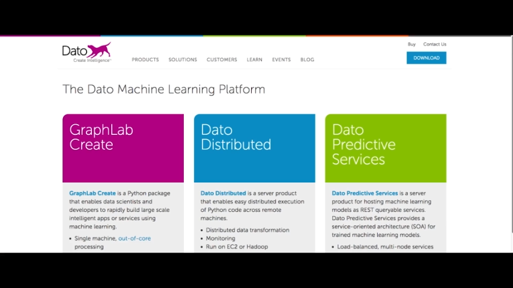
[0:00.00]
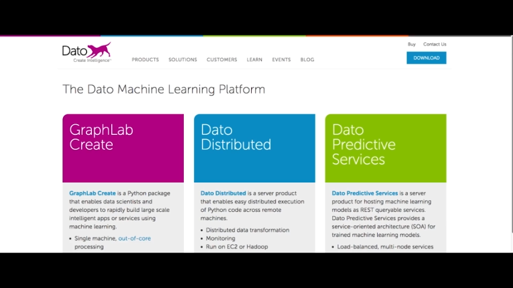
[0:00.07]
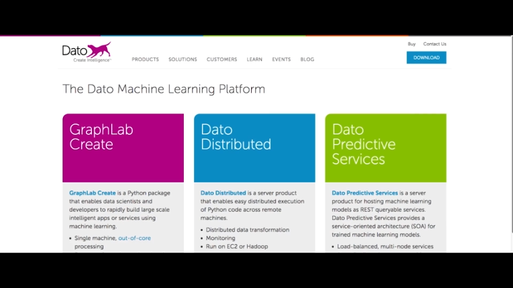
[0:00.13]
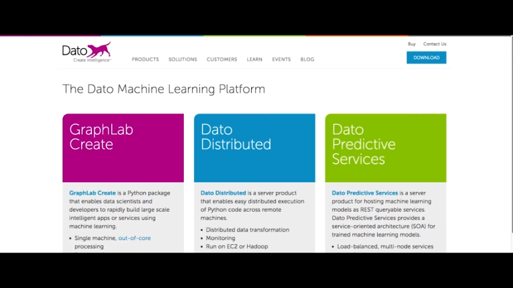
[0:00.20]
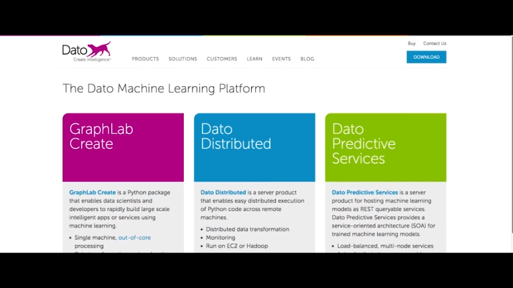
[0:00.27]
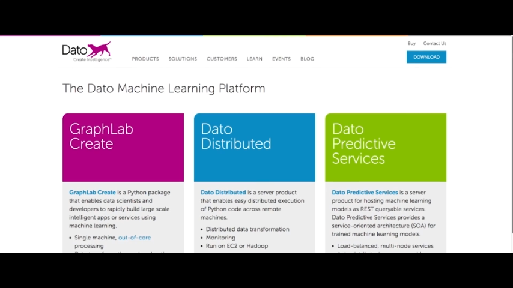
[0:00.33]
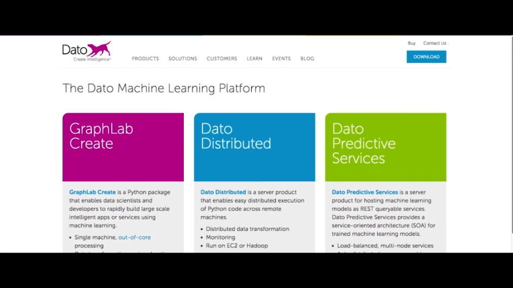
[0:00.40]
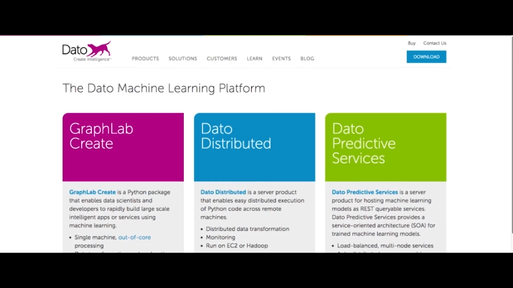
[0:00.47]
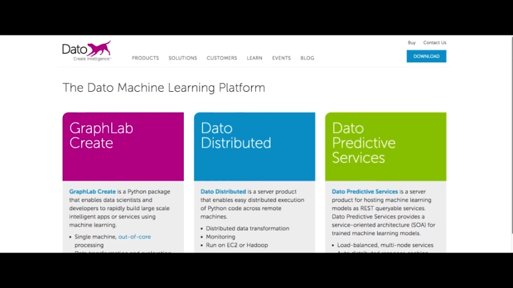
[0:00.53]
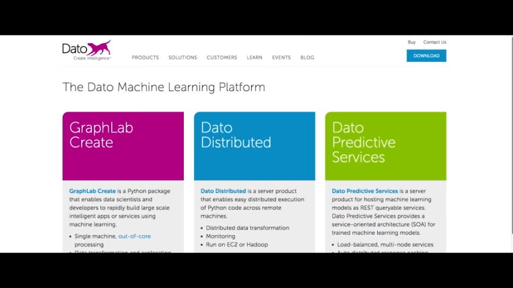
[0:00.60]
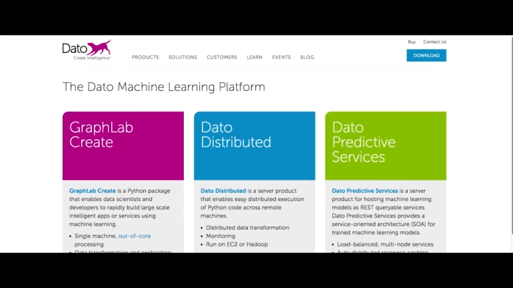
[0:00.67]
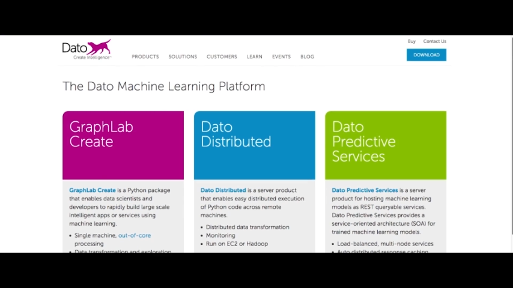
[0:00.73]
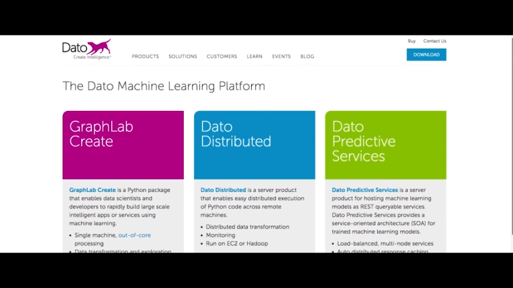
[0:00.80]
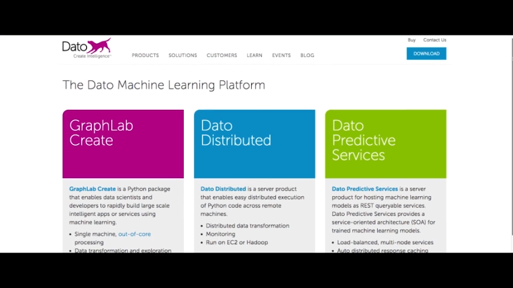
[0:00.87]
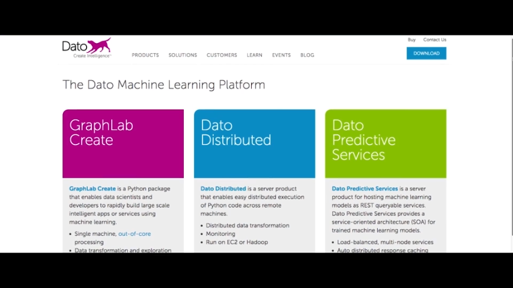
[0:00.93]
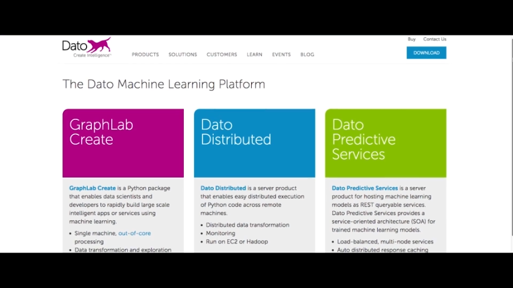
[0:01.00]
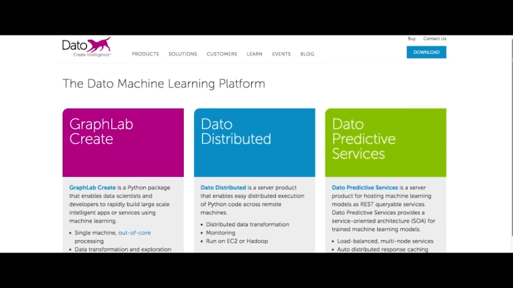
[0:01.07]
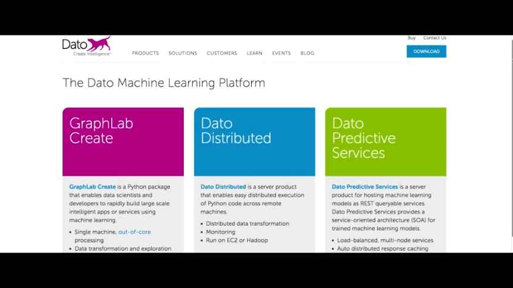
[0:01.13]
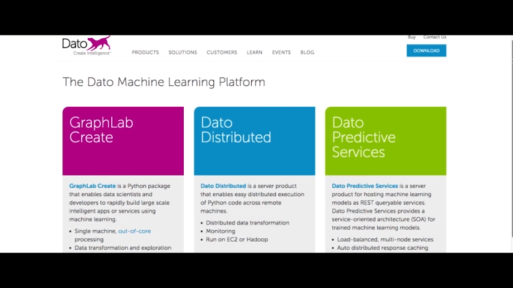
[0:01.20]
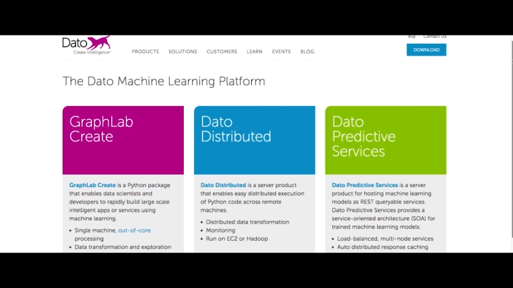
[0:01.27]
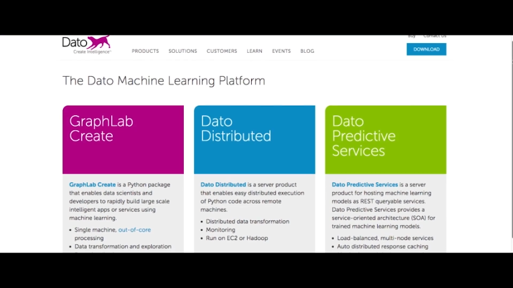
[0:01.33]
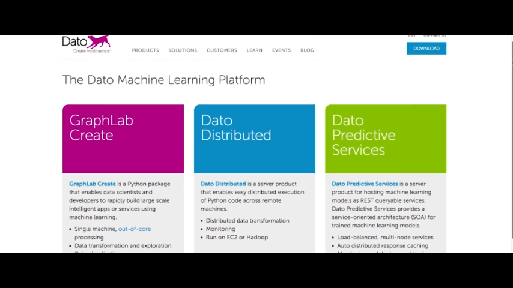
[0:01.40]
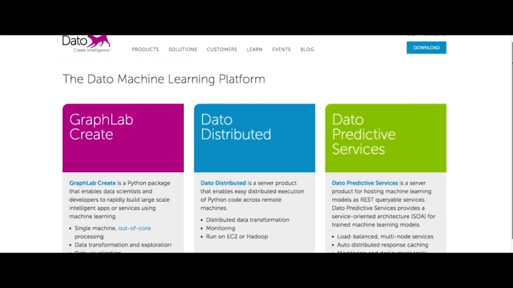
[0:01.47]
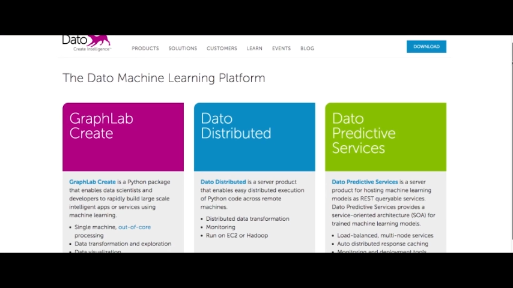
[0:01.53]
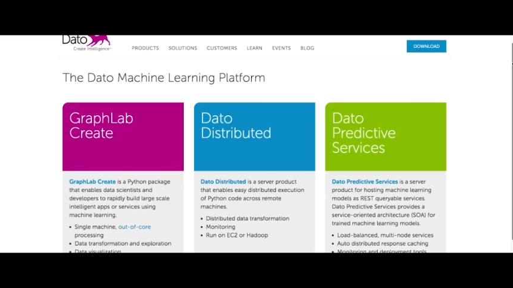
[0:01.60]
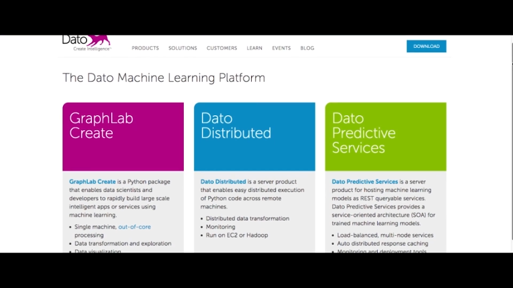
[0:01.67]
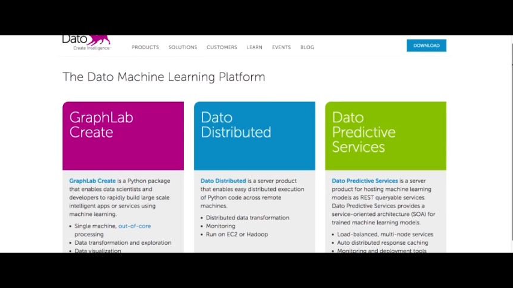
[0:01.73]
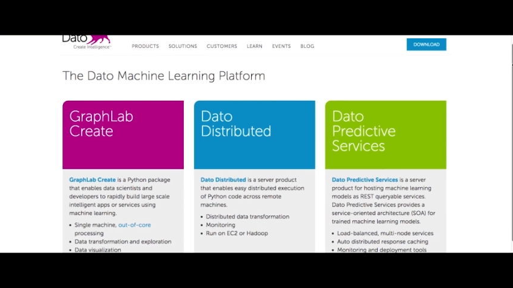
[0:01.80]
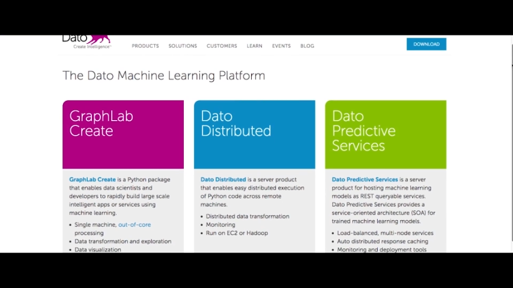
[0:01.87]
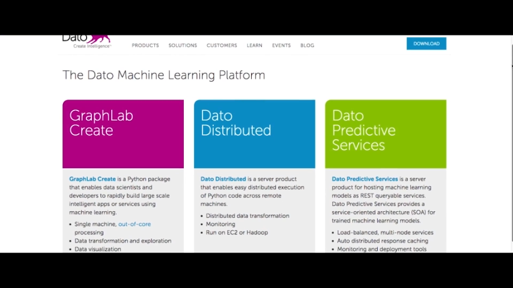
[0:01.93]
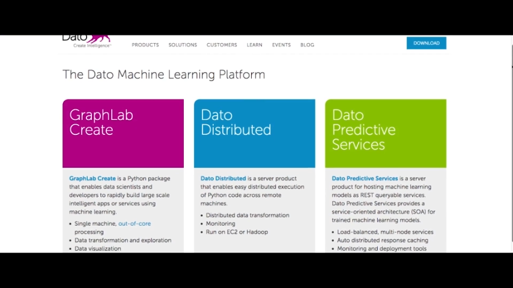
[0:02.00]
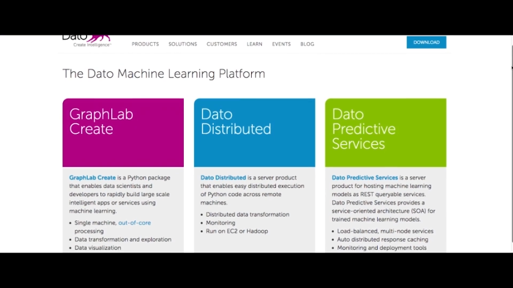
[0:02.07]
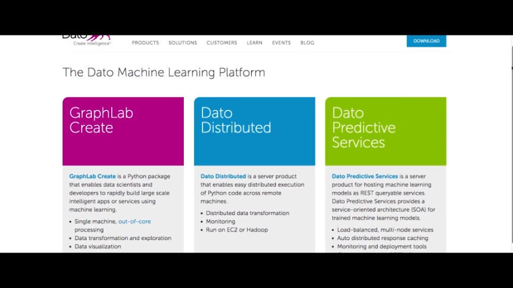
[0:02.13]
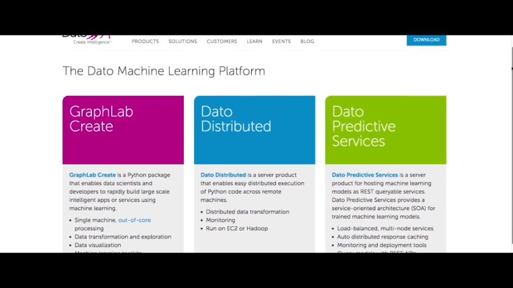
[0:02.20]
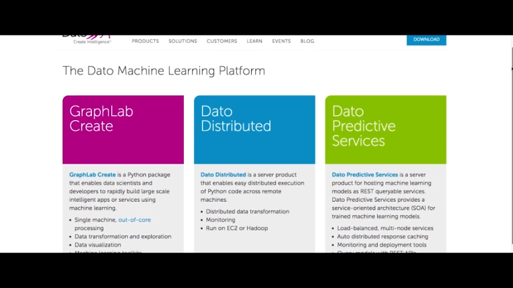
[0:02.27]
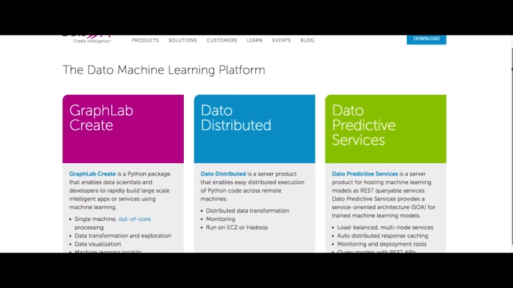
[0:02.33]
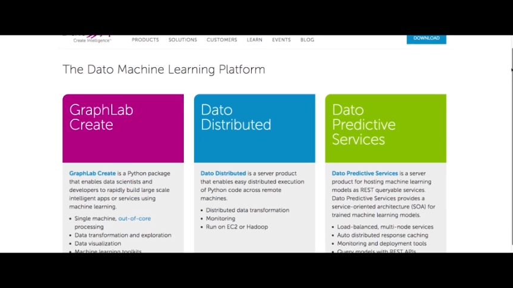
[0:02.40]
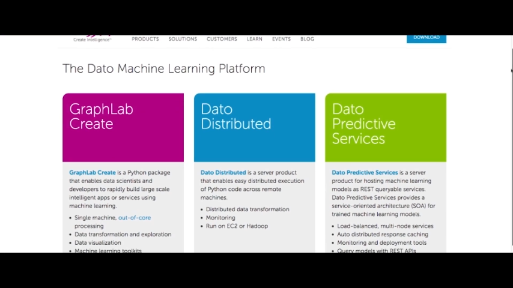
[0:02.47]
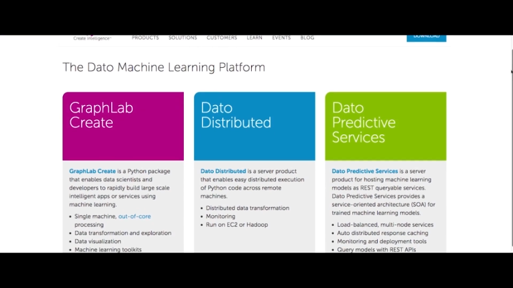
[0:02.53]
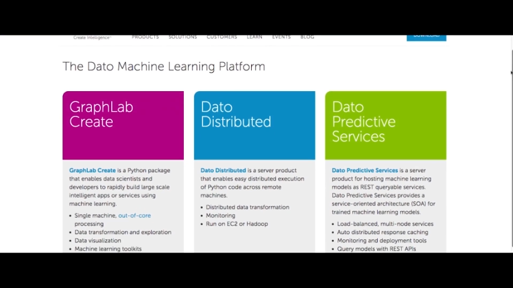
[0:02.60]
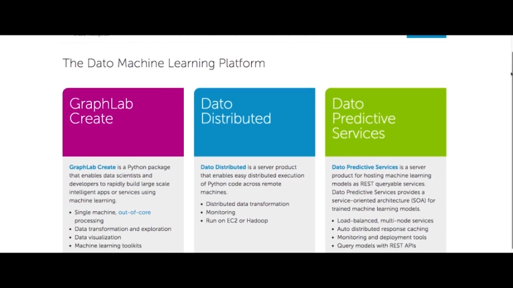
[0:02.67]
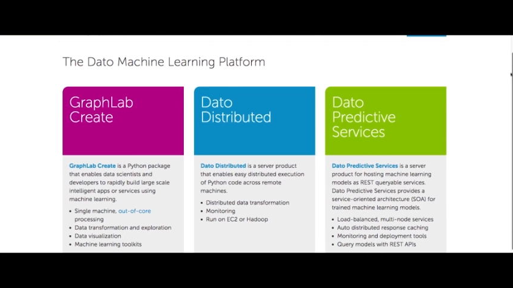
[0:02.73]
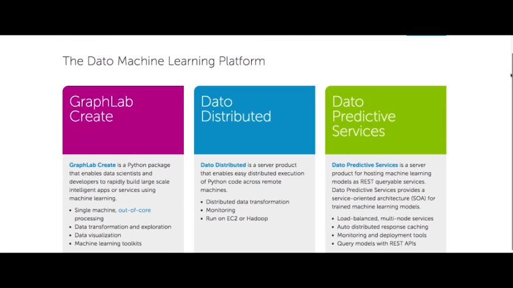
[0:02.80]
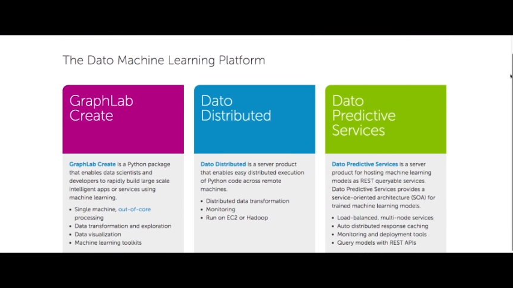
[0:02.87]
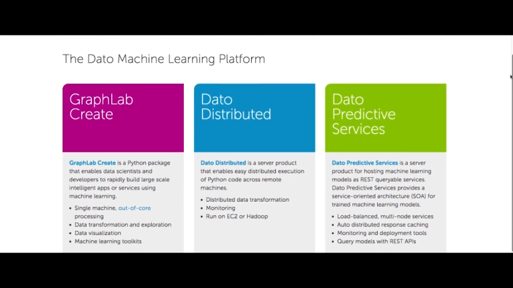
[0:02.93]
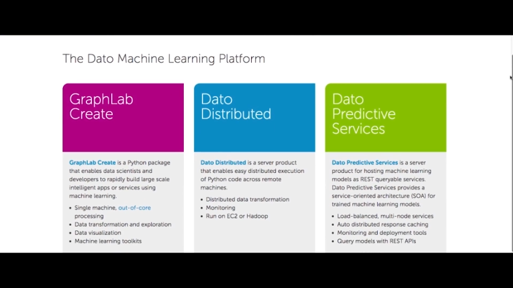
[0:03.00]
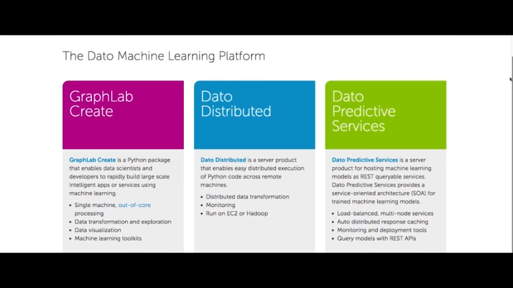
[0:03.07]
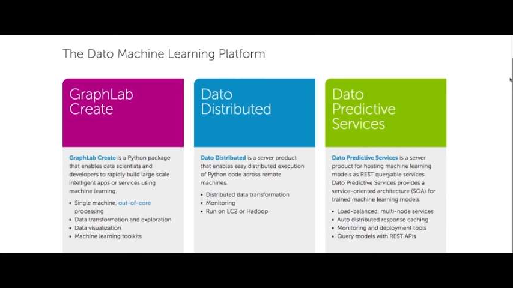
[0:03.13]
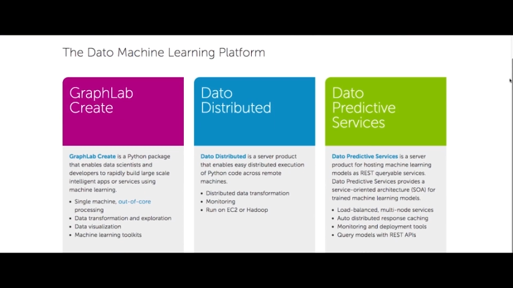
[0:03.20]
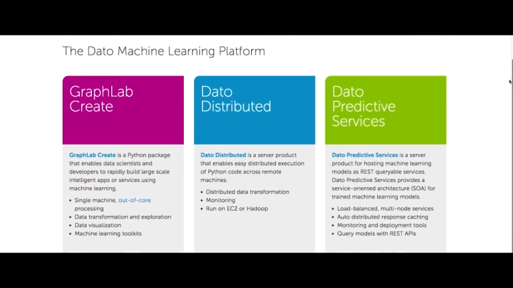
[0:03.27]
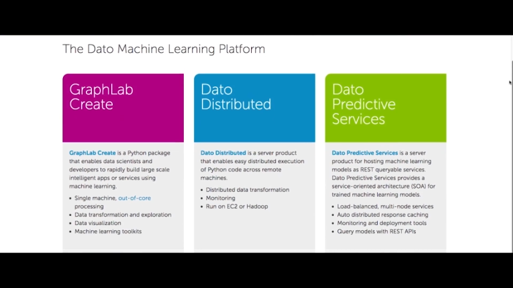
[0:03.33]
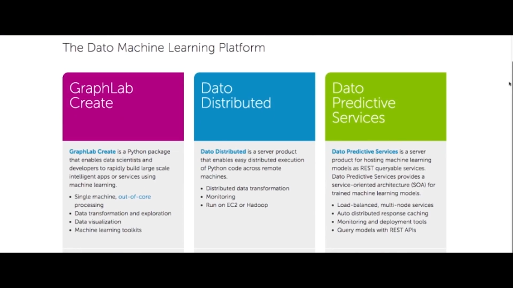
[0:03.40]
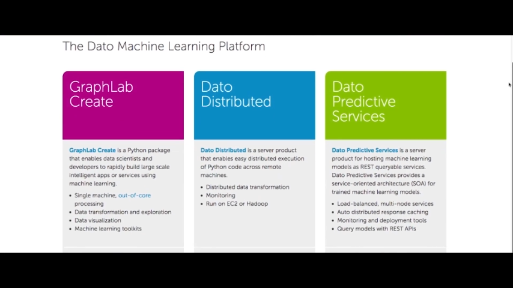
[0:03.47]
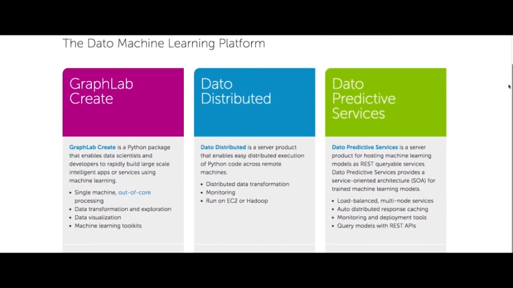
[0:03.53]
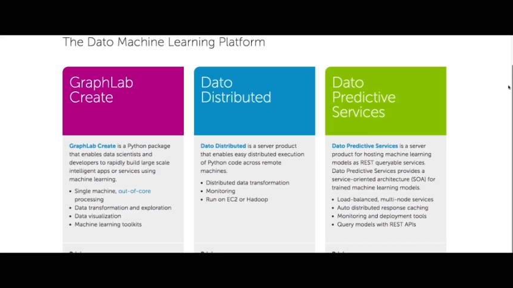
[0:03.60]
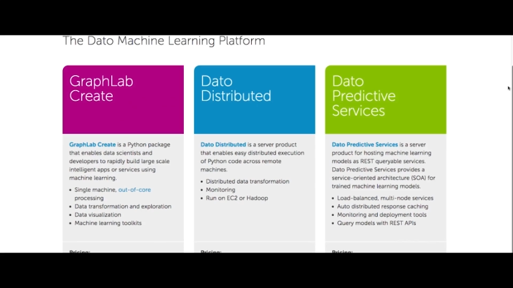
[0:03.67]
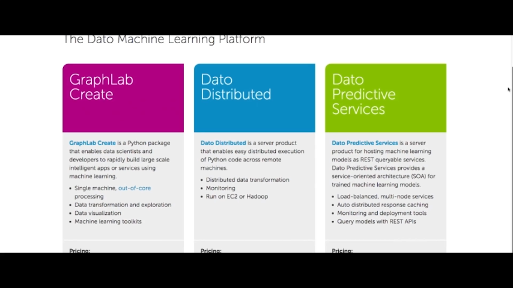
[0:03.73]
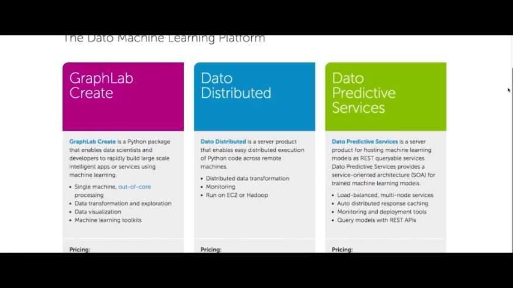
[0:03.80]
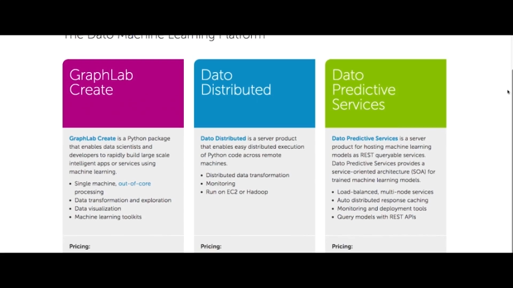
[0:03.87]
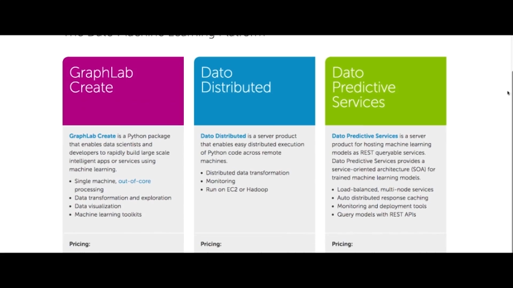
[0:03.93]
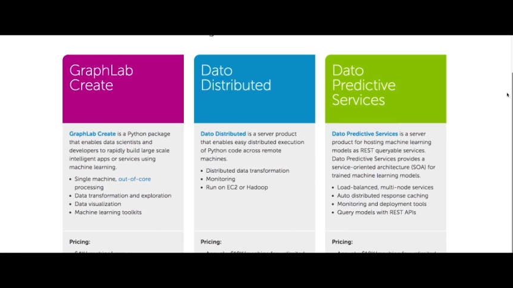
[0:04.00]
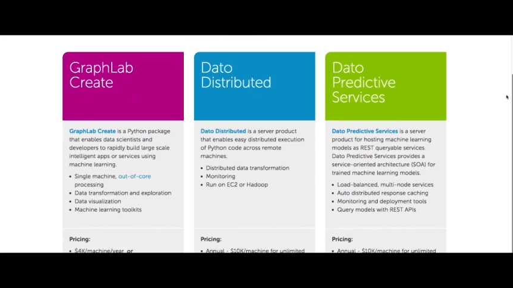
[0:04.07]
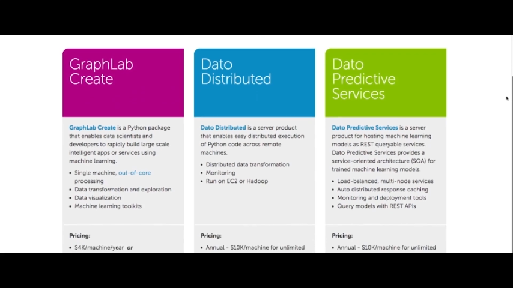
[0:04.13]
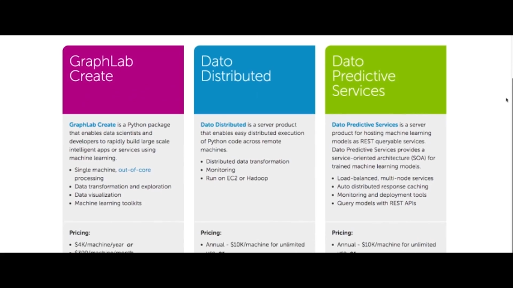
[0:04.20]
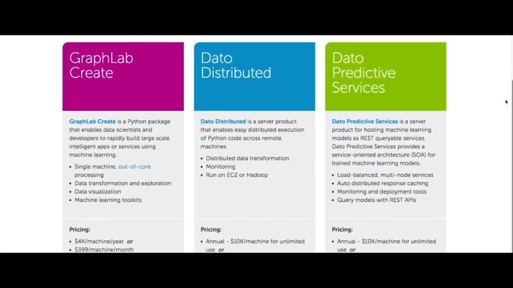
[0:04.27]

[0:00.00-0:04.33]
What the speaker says: (no speaker visible)